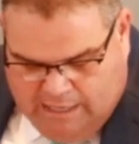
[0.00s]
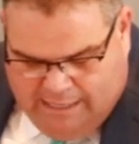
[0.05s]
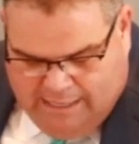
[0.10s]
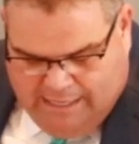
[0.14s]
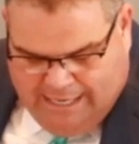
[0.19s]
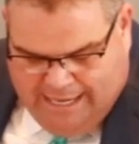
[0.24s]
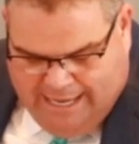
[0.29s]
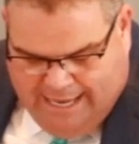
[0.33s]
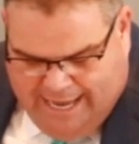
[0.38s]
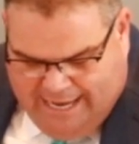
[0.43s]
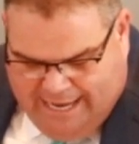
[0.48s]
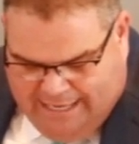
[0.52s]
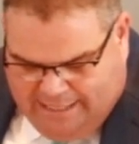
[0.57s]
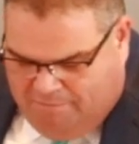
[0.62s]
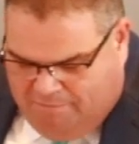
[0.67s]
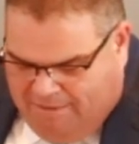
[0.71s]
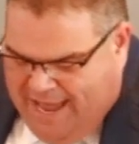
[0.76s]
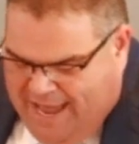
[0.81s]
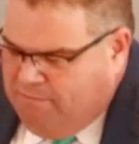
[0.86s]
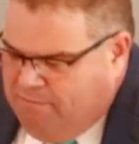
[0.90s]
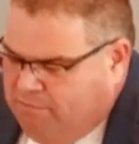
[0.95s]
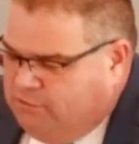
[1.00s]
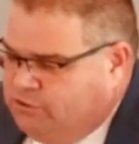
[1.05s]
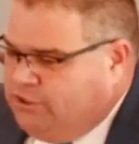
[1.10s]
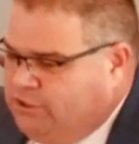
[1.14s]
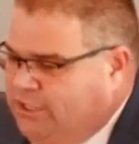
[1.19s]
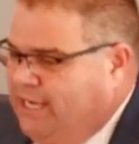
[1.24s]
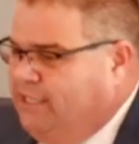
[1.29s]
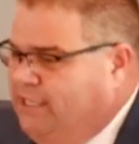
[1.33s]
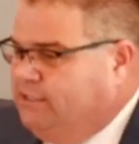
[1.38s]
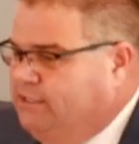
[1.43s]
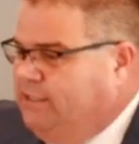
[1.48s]
And the Bible
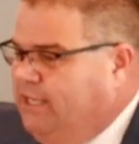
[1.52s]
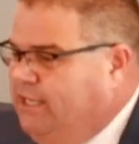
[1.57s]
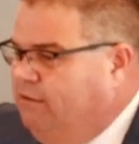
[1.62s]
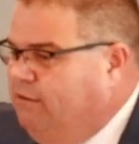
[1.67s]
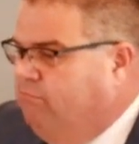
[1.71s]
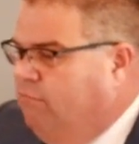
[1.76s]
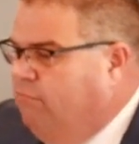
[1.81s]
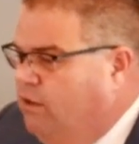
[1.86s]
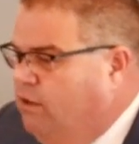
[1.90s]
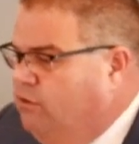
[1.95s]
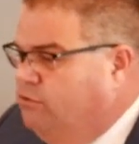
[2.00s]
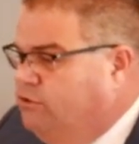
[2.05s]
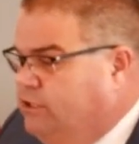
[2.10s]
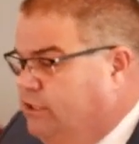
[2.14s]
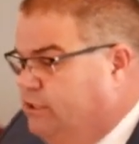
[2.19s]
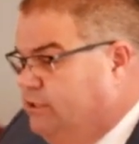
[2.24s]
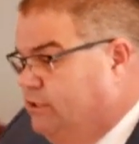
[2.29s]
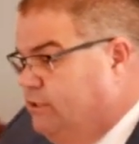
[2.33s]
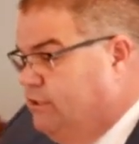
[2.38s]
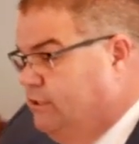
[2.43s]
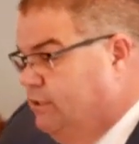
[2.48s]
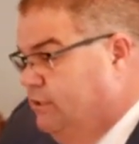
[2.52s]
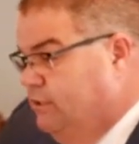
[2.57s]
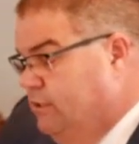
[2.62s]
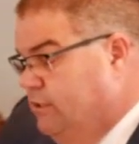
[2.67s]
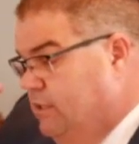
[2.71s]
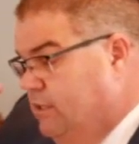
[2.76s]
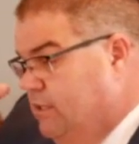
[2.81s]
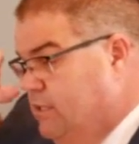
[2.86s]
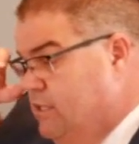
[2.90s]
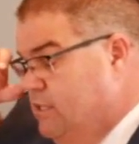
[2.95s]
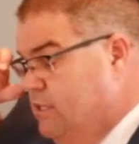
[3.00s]
says that Moses,
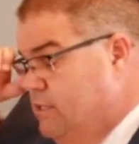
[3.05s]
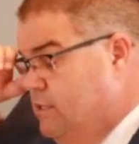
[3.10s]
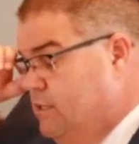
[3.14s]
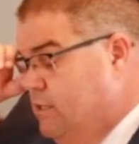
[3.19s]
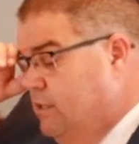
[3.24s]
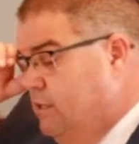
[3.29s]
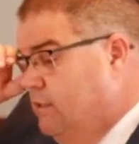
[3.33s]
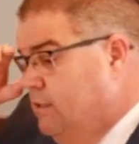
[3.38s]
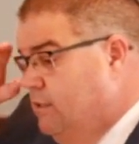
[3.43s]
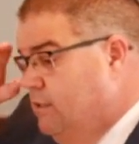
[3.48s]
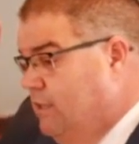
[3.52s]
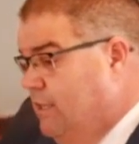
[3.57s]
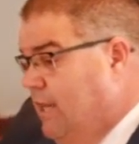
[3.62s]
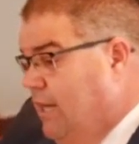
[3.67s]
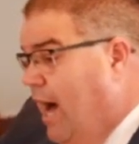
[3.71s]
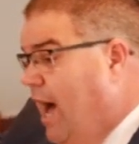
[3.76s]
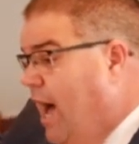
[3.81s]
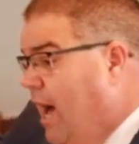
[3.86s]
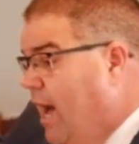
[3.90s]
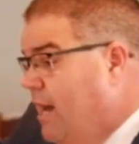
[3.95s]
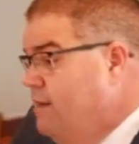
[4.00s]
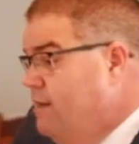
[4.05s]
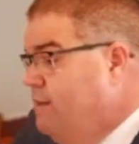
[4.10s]
God